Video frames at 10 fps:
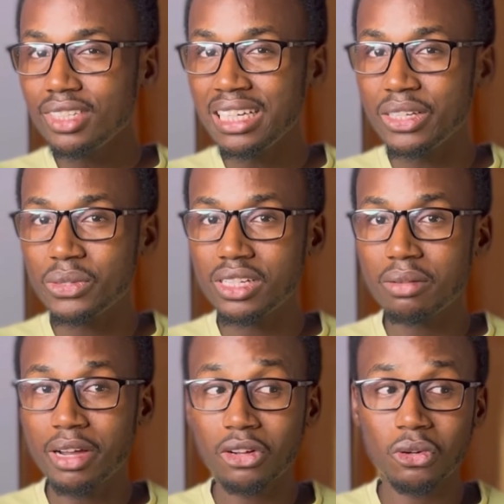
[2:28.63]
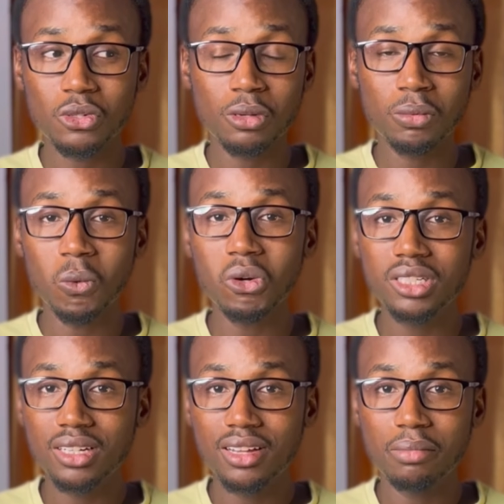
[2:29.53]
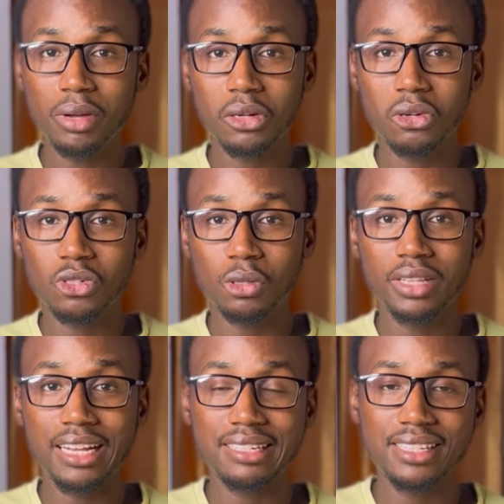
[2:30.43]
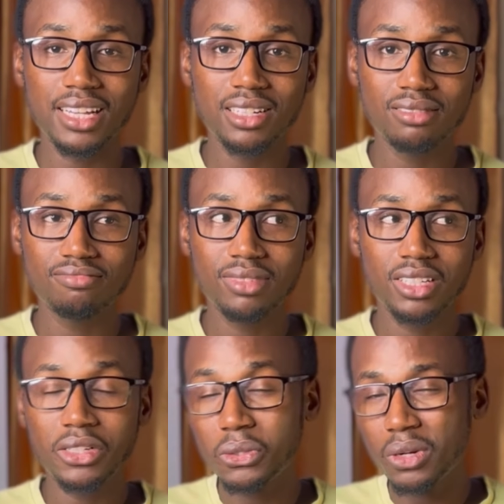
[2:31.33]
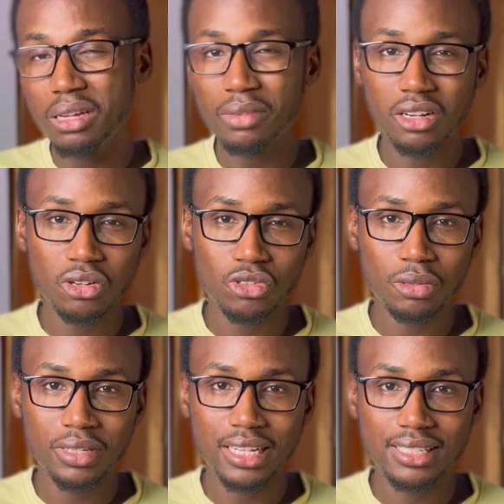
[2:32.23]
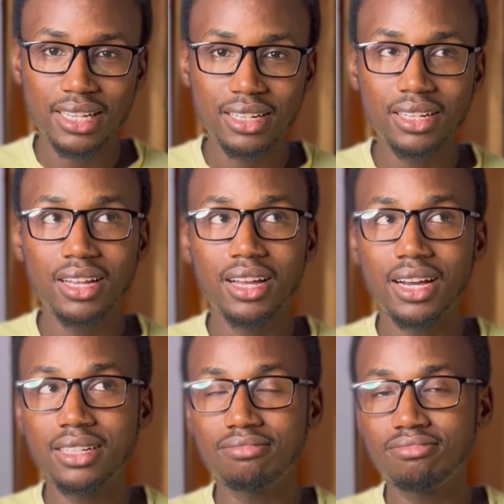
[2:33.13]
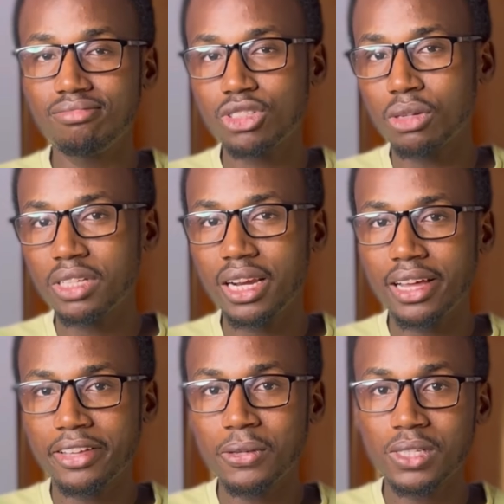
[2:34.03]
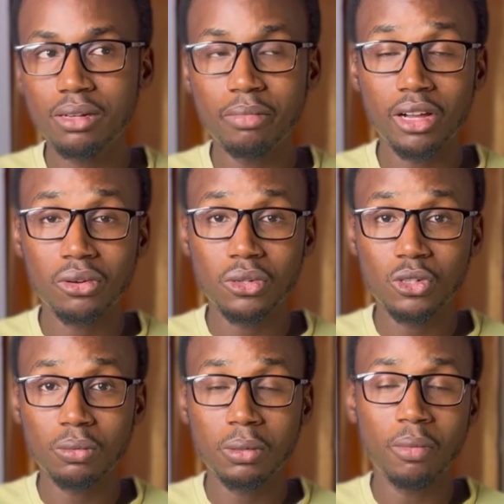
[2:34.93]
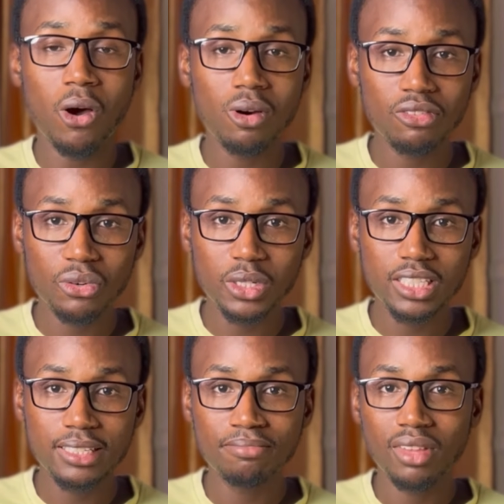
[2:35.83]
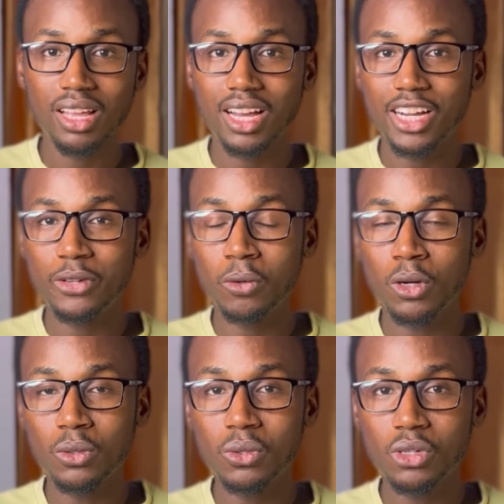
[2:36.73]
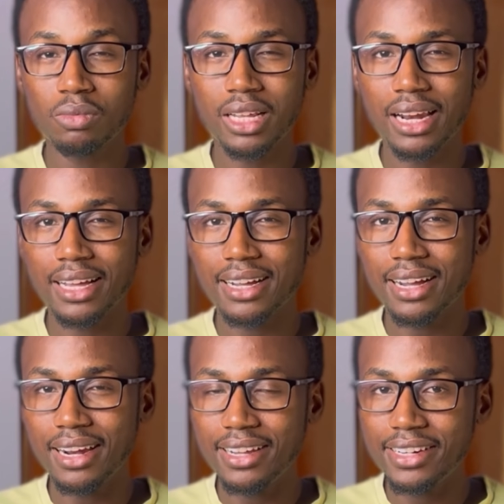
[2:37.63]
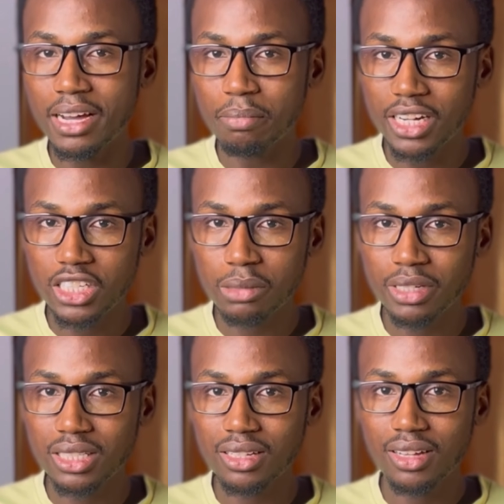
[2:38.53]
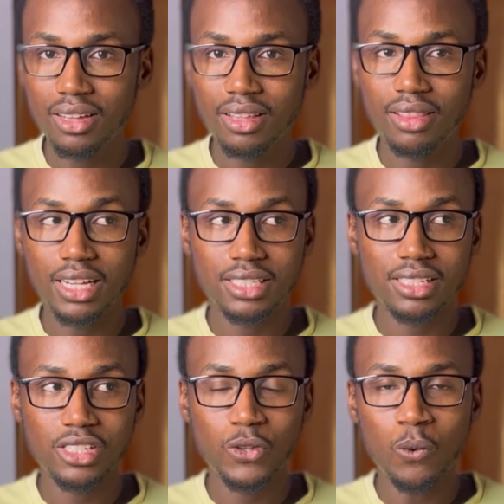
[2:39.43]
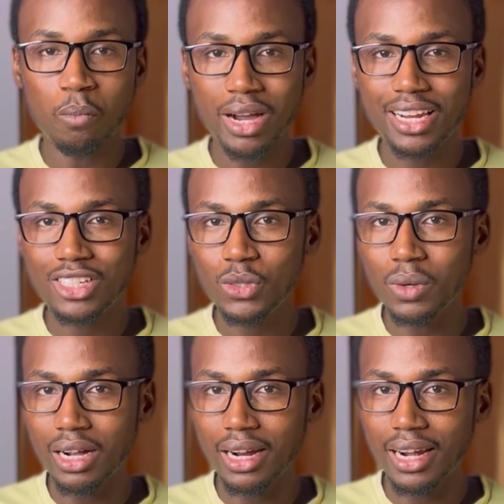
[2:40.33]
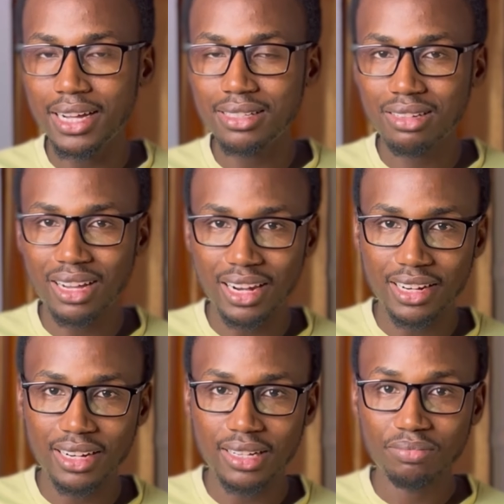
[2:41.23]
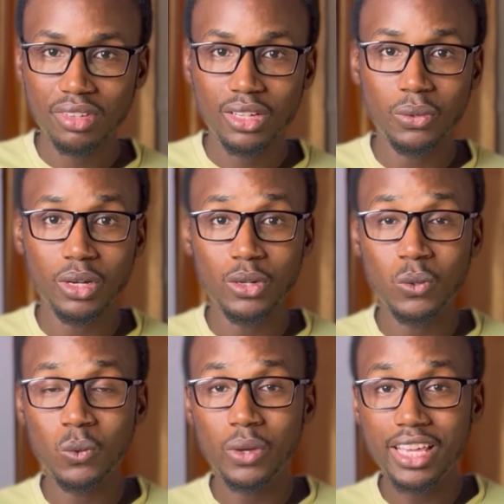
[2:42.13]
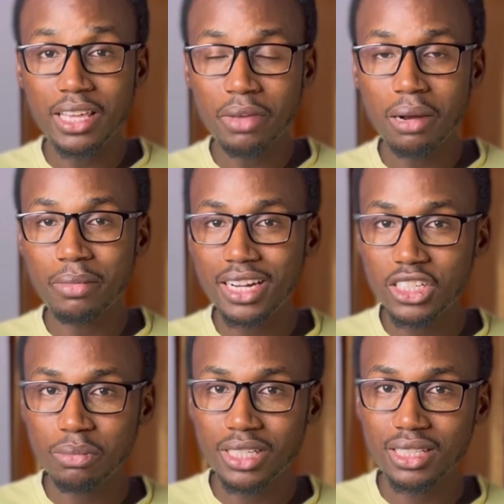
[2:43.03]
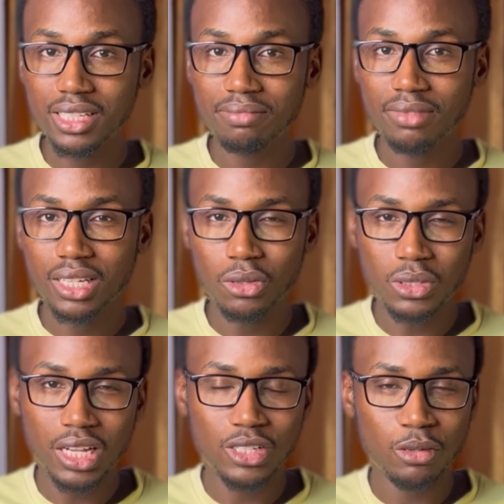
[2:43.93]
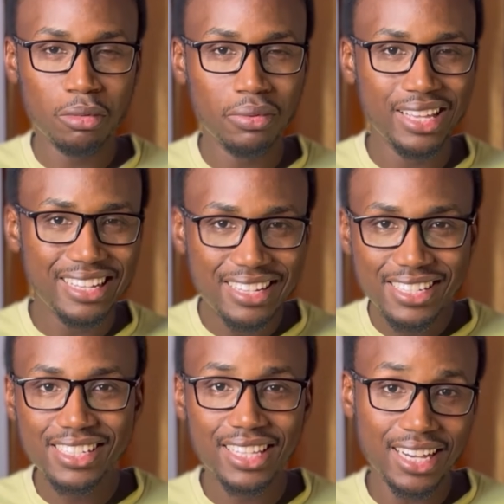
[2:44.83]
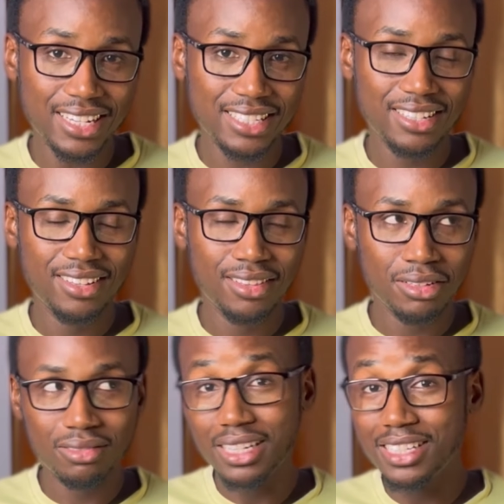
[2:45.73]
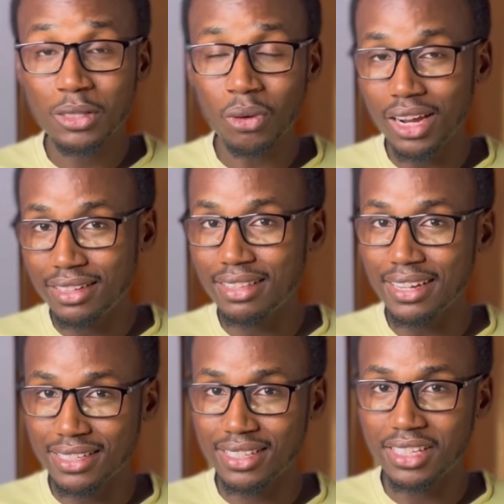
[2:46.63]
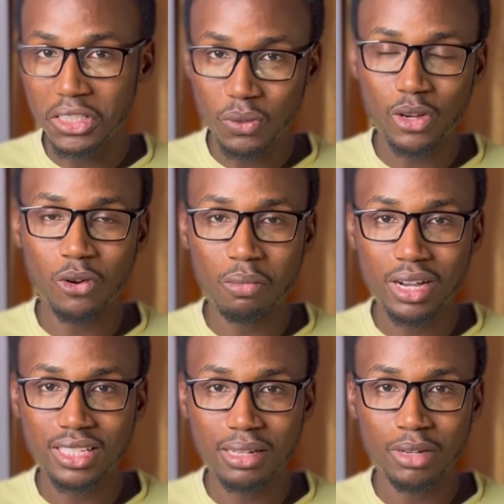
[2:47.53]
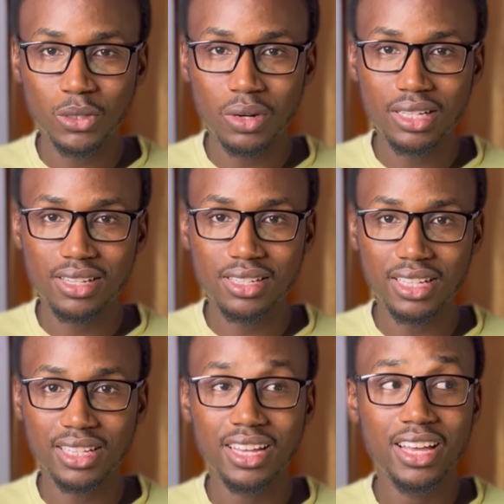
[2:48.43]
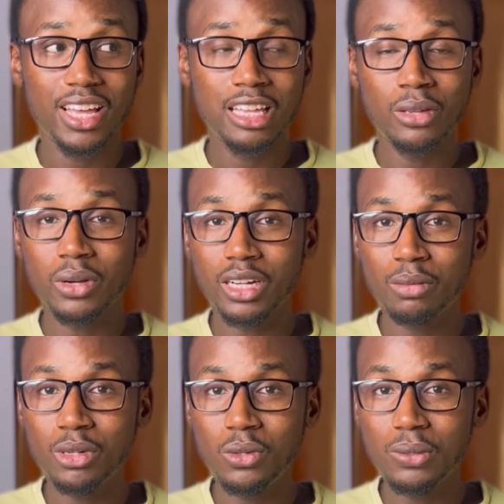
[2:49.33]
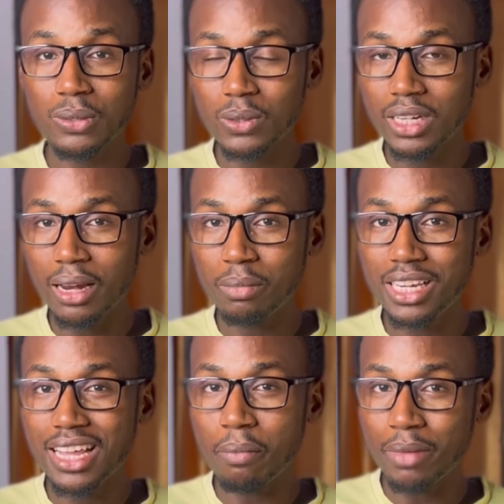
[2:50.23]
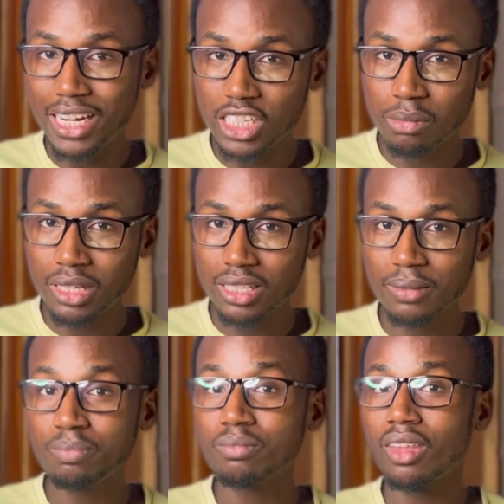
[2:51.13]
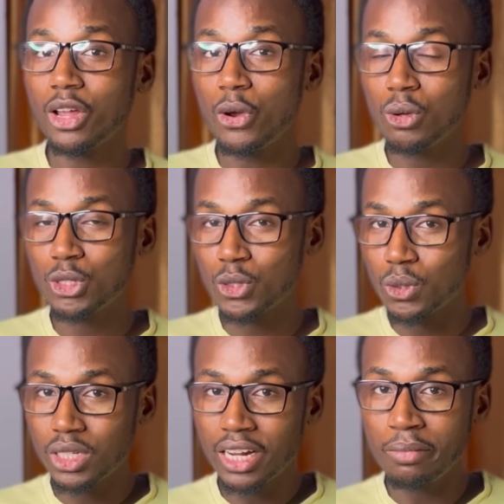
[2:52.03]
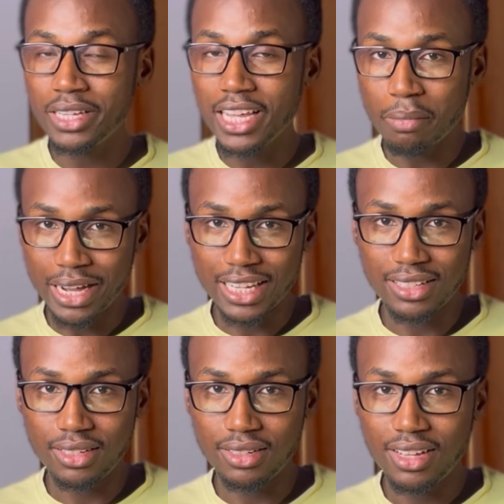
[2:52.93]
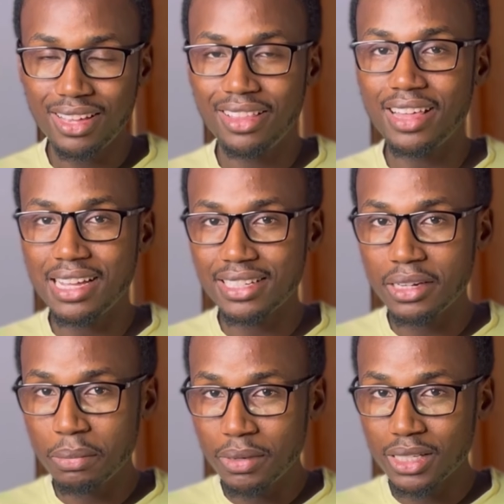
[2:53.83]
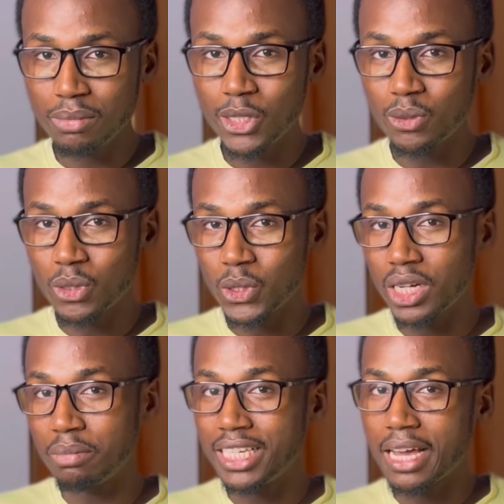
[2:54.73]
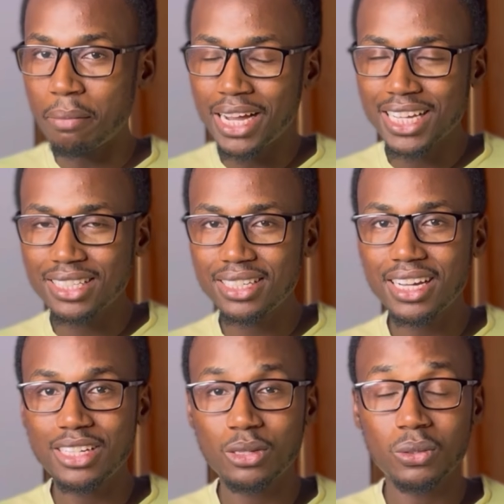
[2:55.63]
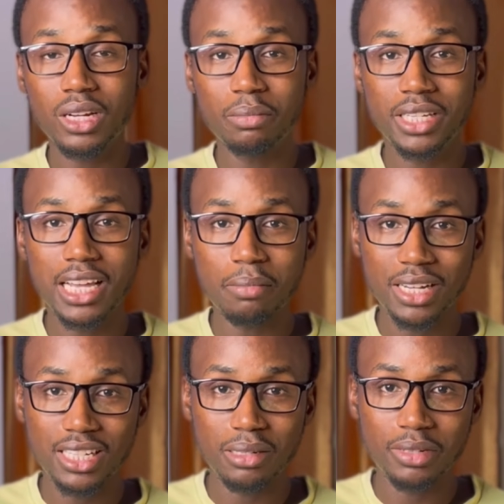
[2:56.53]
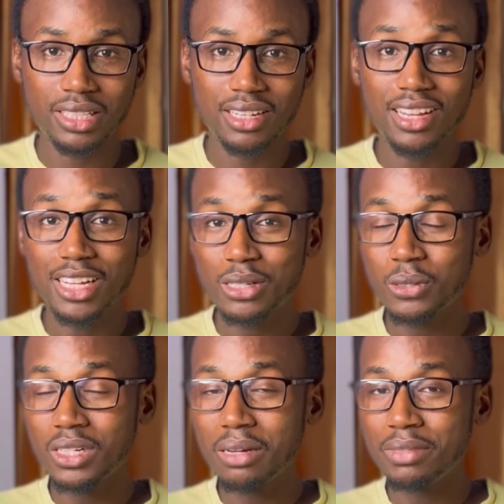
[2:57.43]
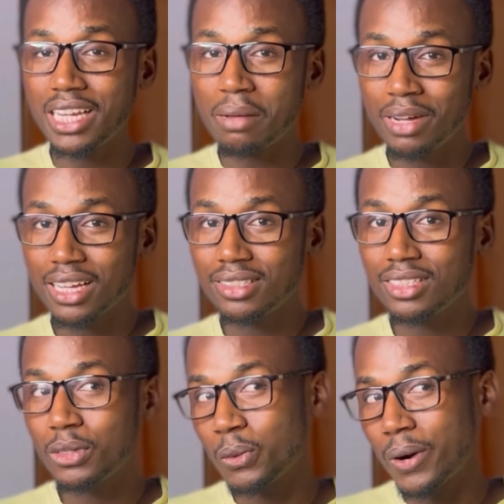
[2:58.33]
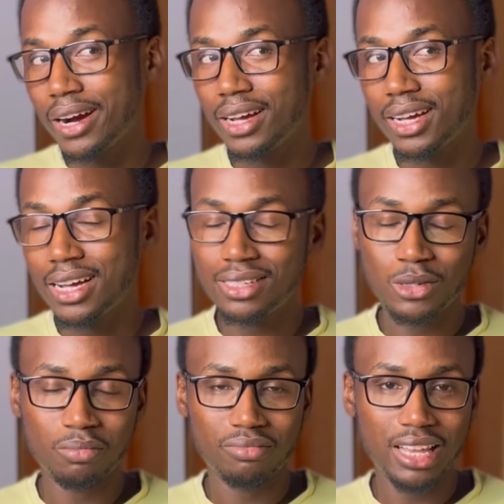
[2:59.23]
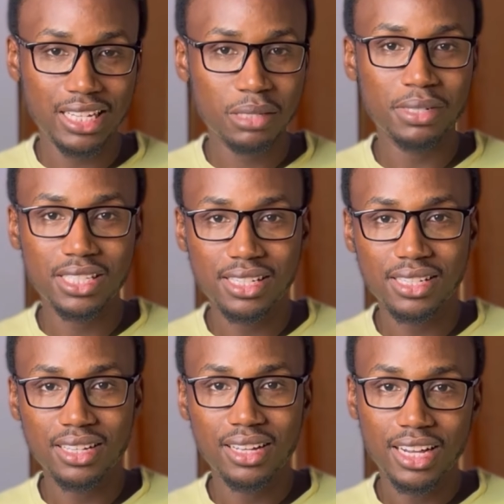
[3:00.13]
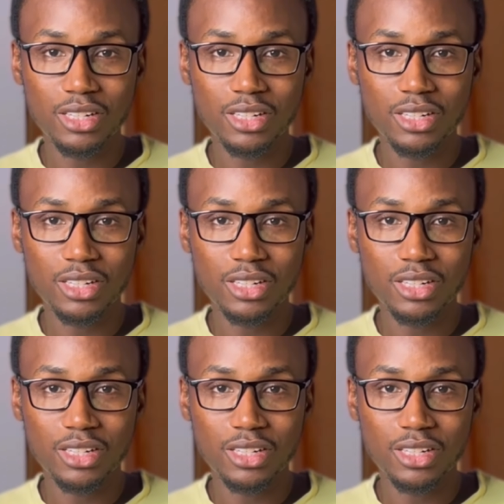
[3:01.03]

using Microsoft Word, Microsoft Excel, usually Microsoft Excel, and something like using Microsoft PowerPoint. And you can do something like calendar management, that is you manage your client calendar. You can do email management. Those are some of the easy to learn tasks that you can offer as a virtual assistant. You can even do social media management, not social media marketing. There is a difference between social media marketing and social media management. Social media marketing requires some expertise, and